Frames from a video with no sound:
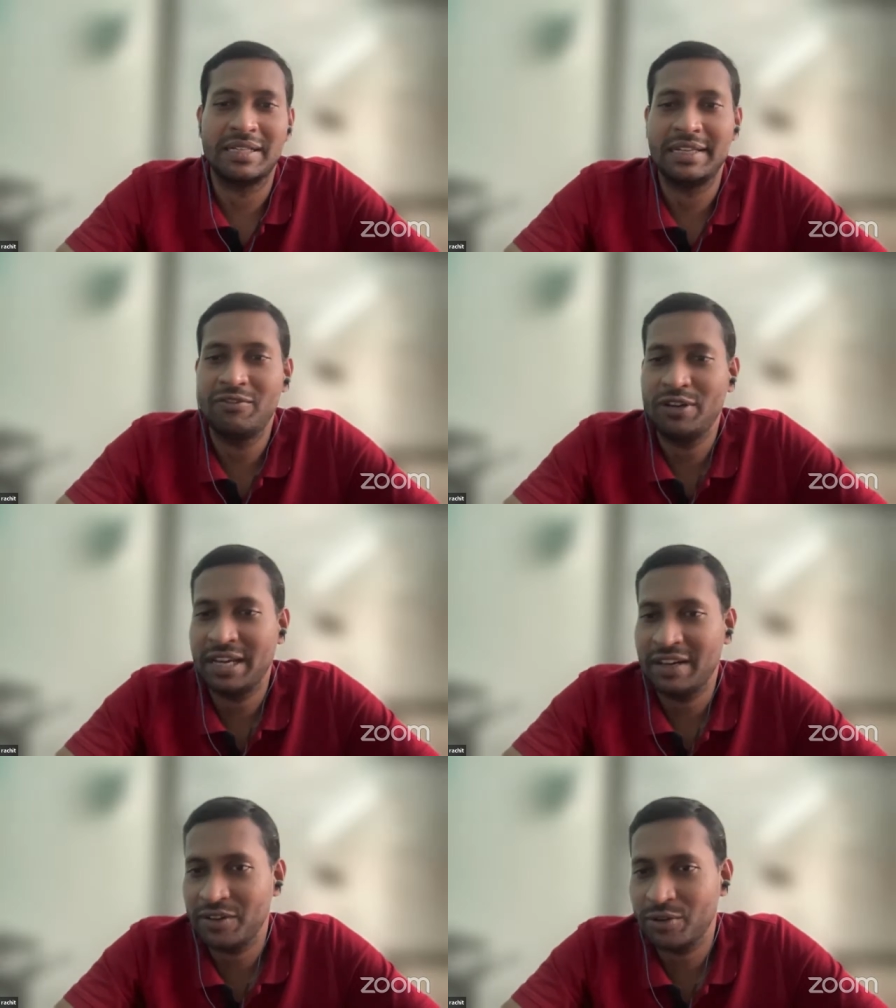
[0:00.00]
if you
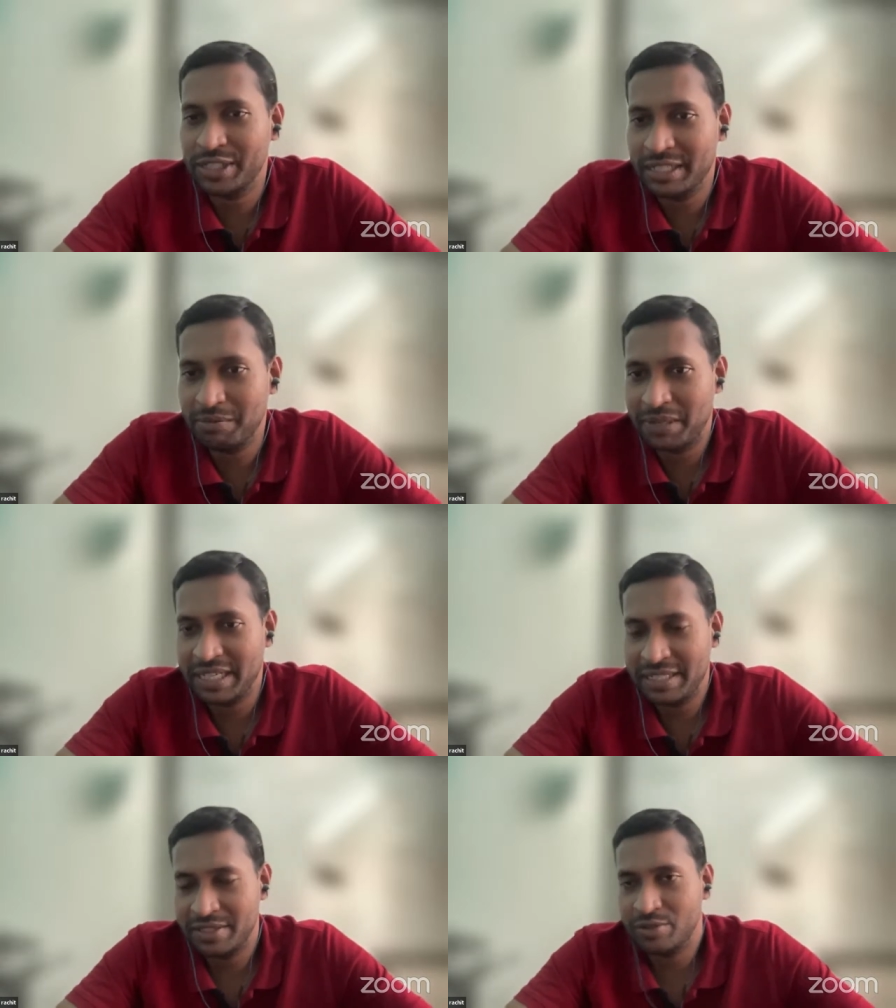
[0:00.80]
have a question,
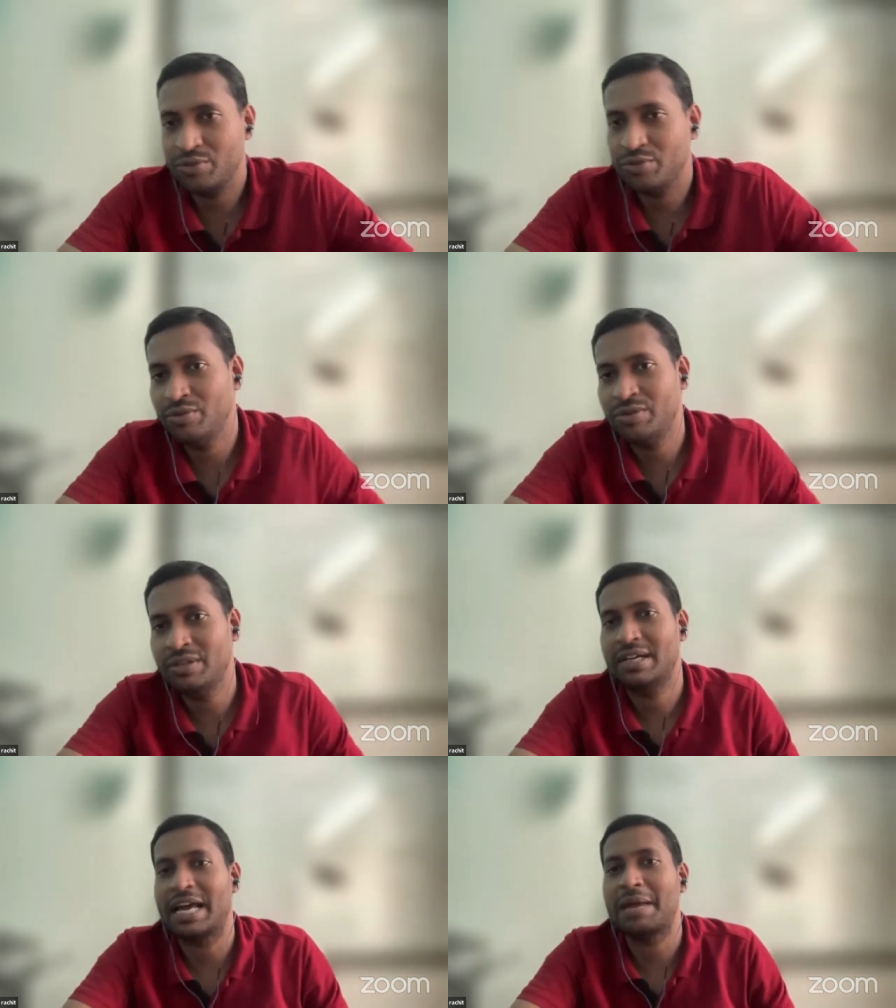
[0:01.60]
please do
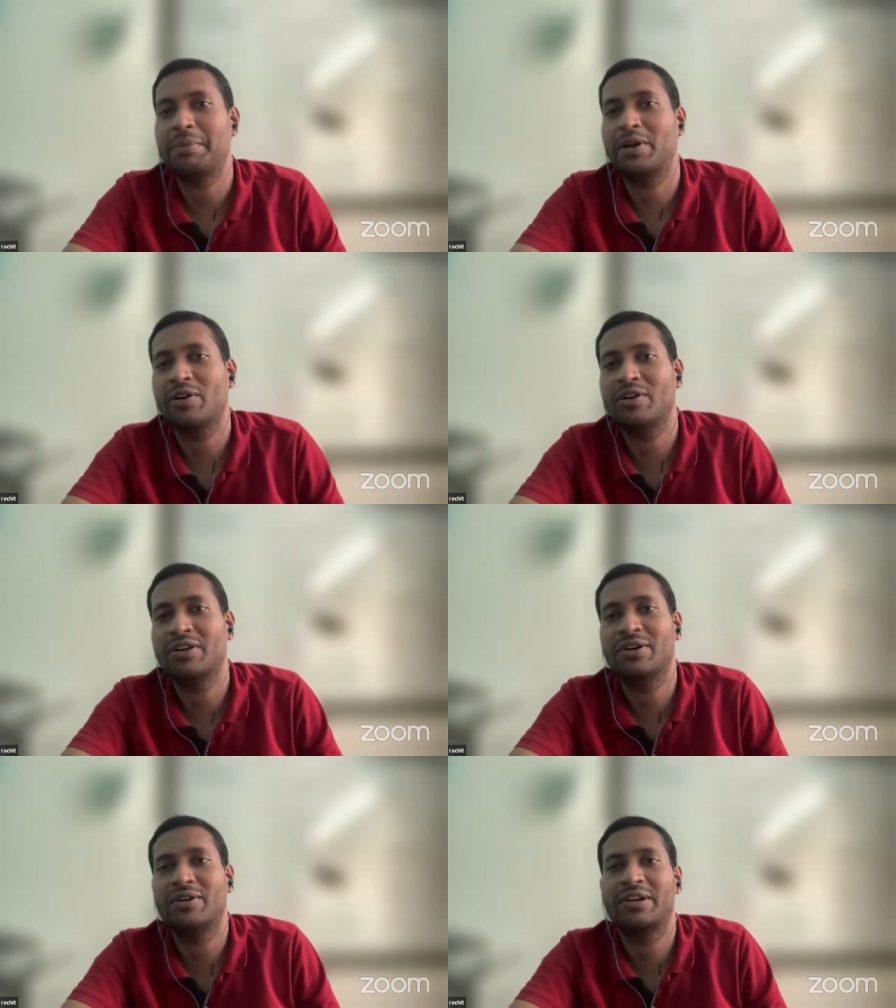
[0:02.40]
type it
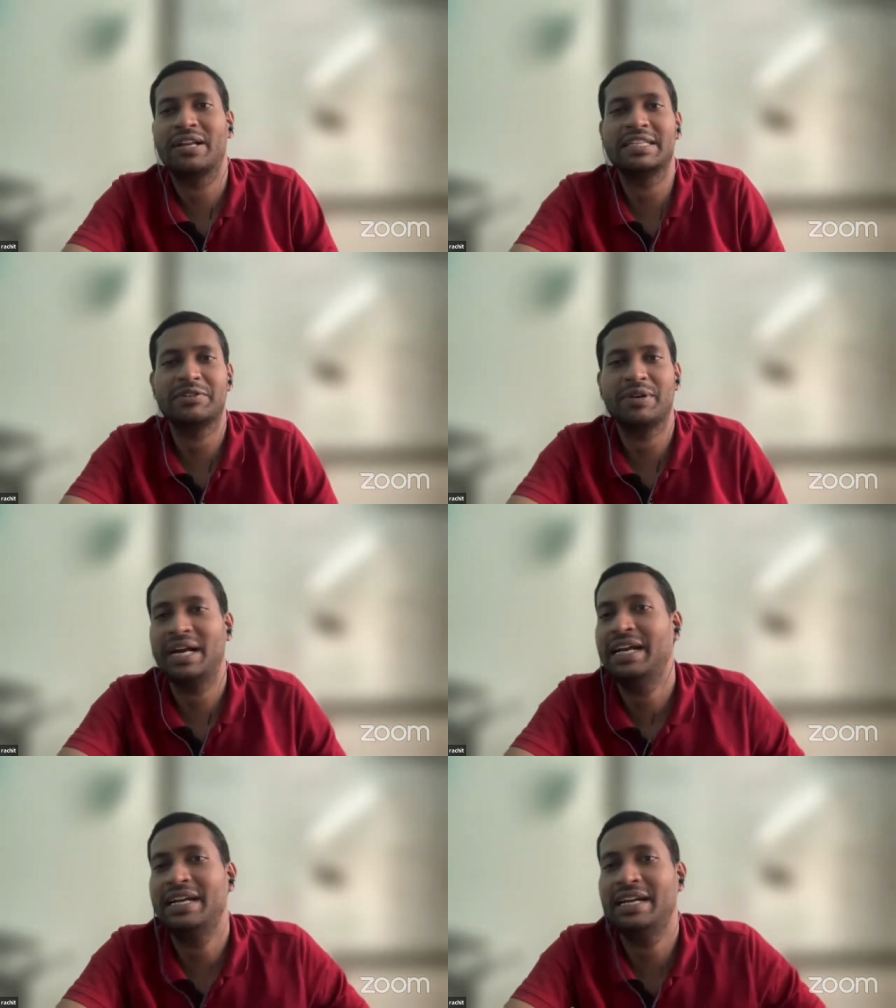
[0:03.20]
on or raise your
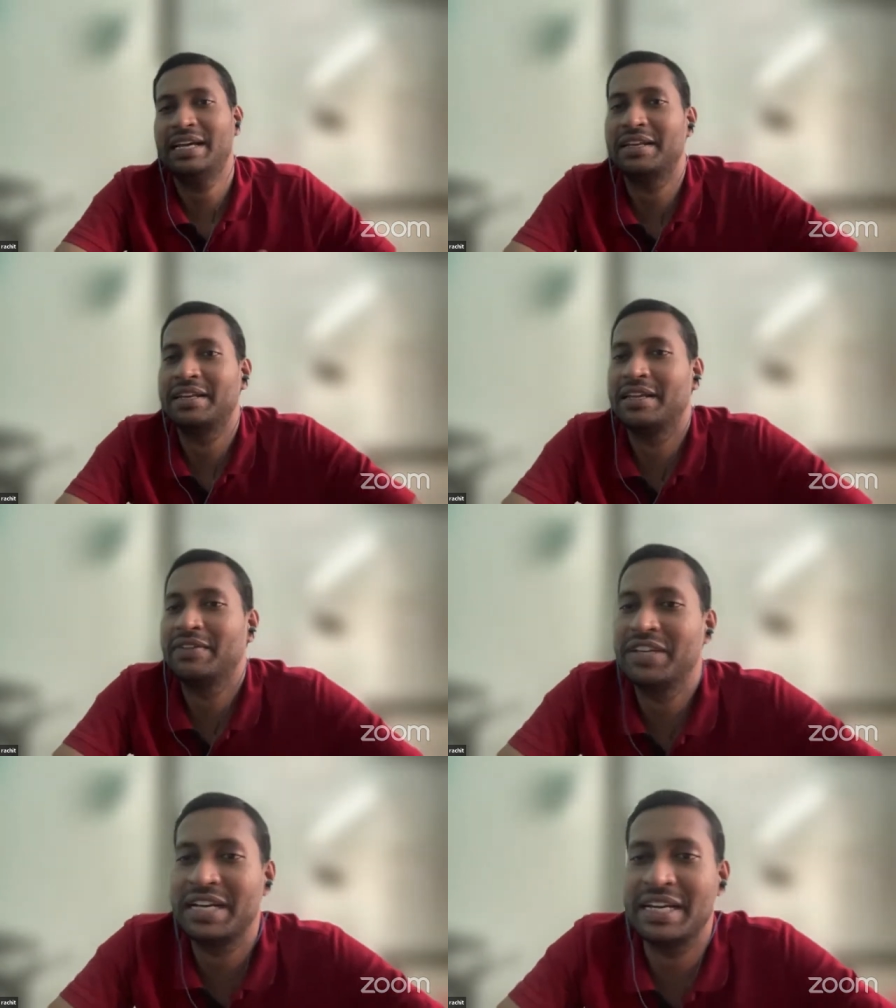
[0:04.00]
hand,
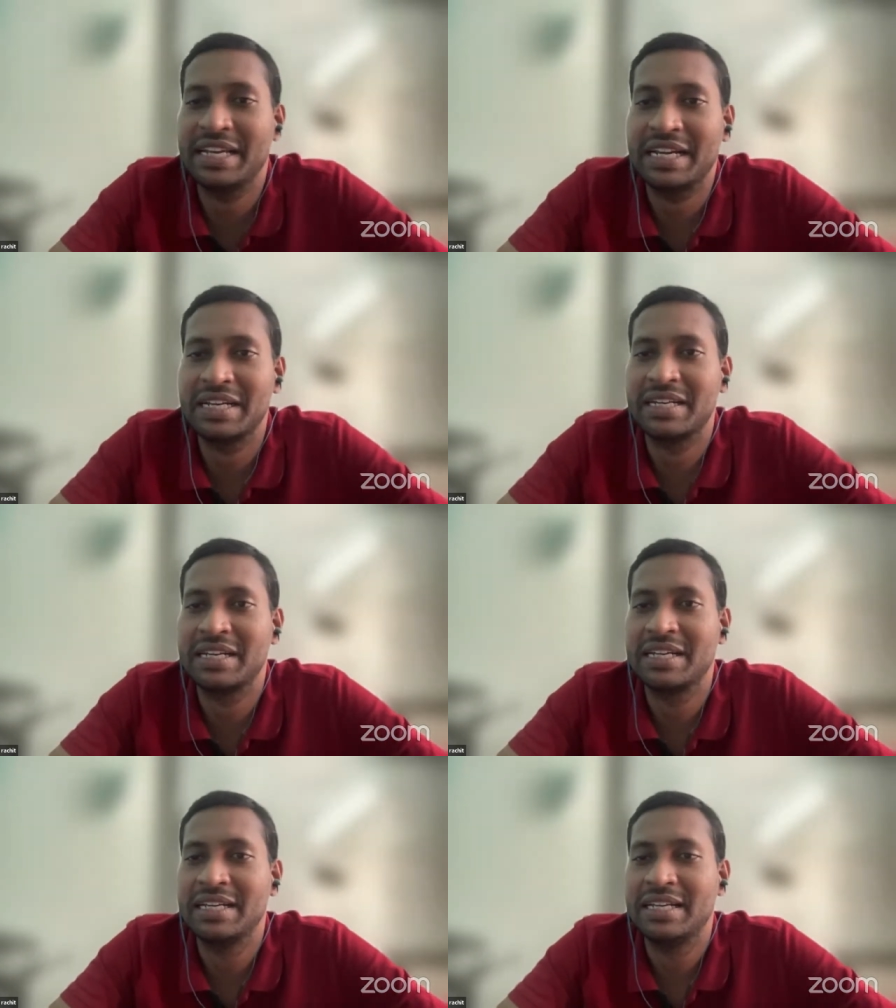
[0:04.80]
and we can take it
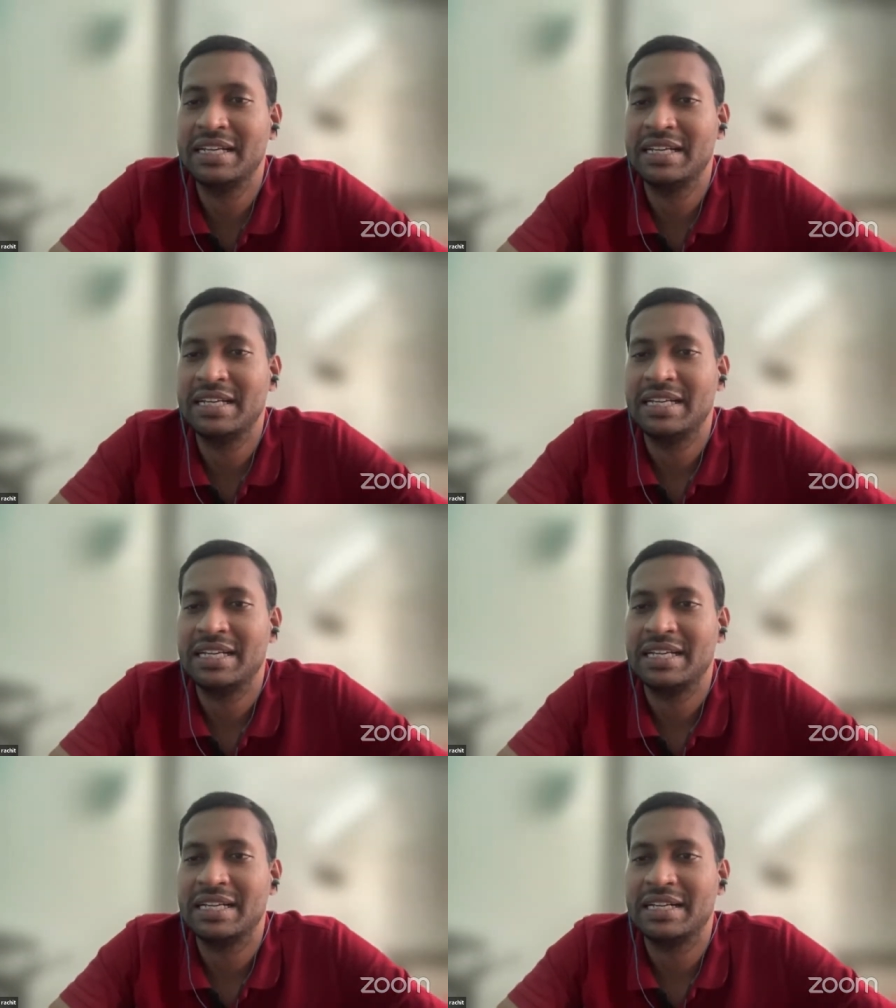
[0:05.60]

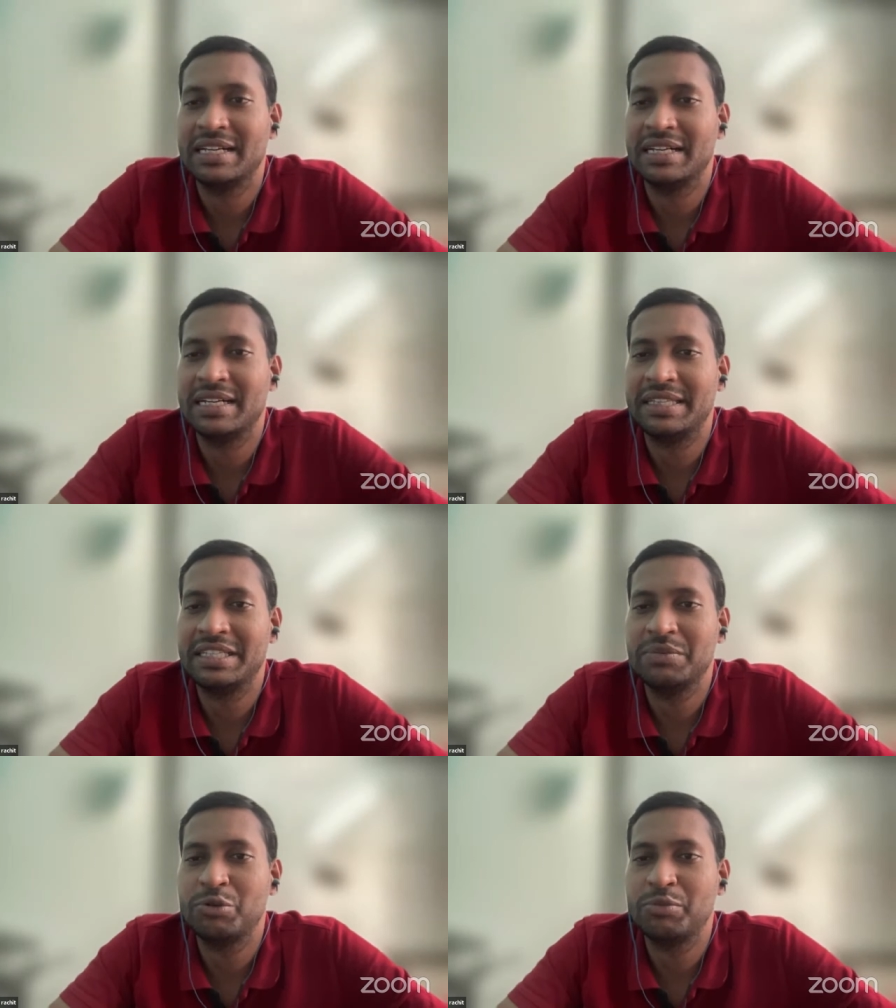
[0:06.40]
at
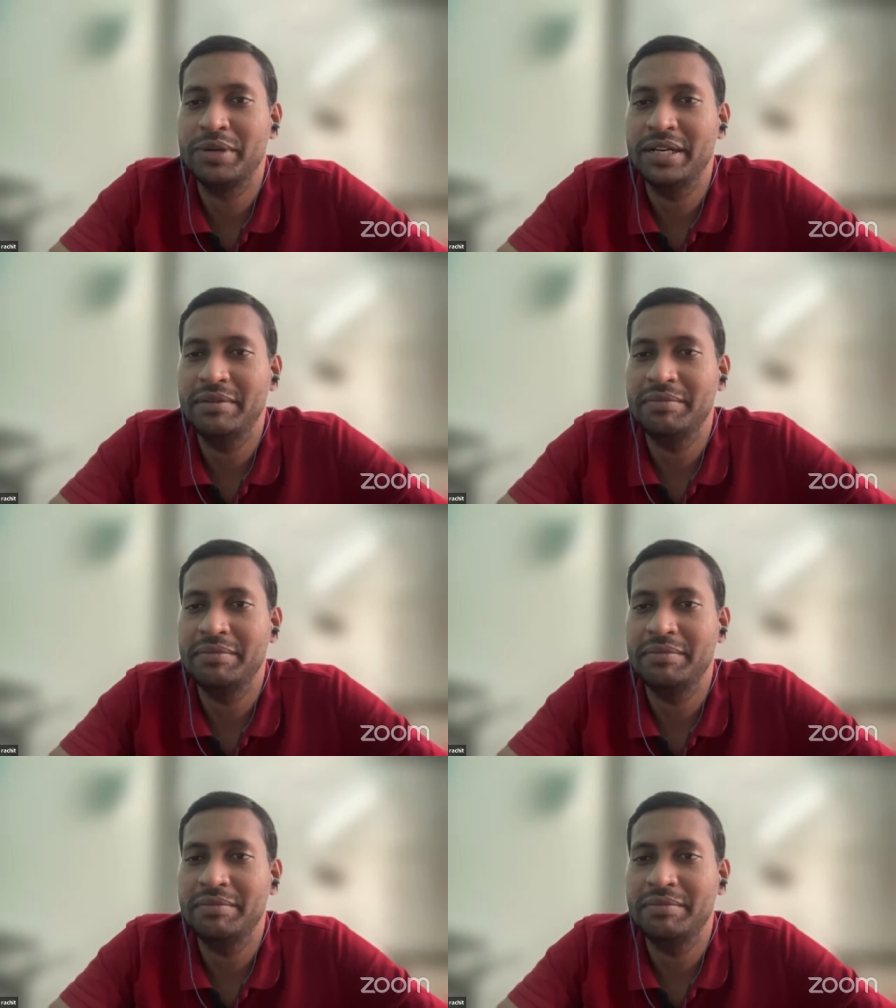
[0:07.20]
this moment.